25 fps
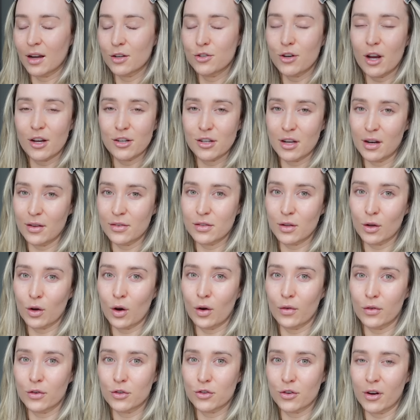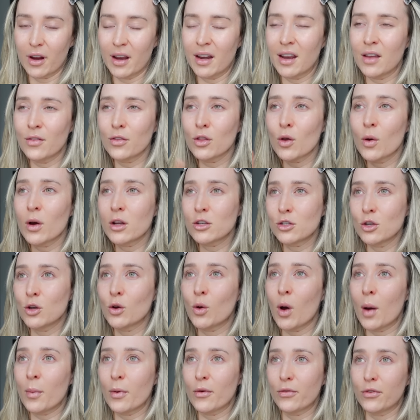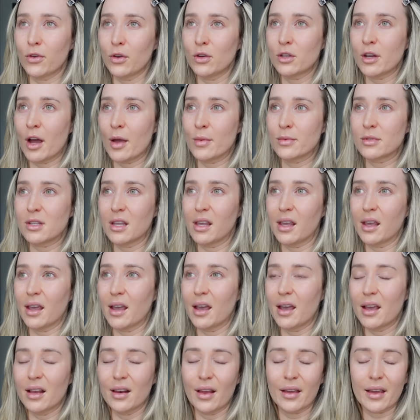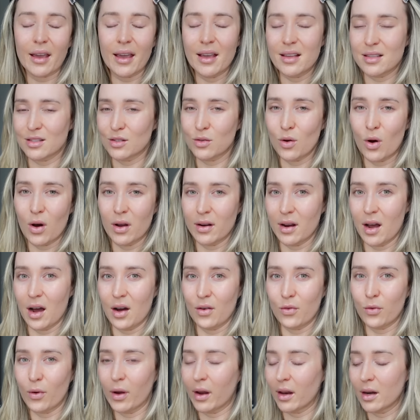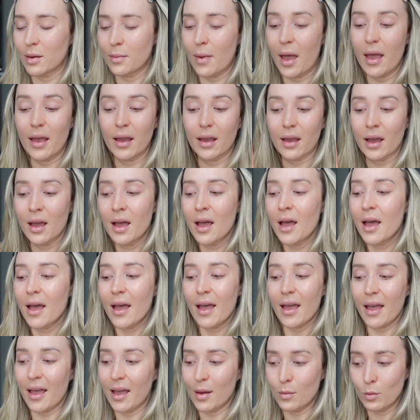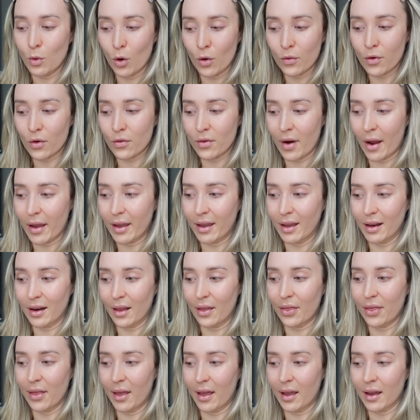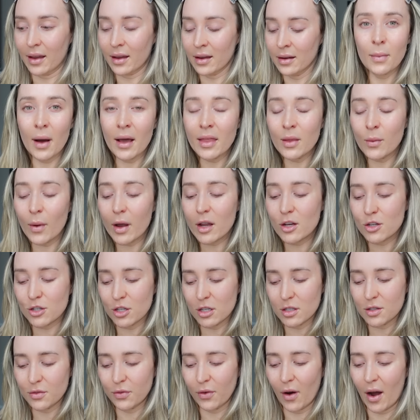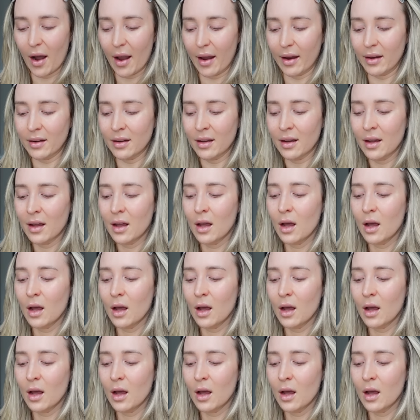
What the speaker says: She actually lives in Coventry, and even though I do go up a few times a year, like, it's not enough. We're gonna make it more of a regular thing. By the way, she's fine,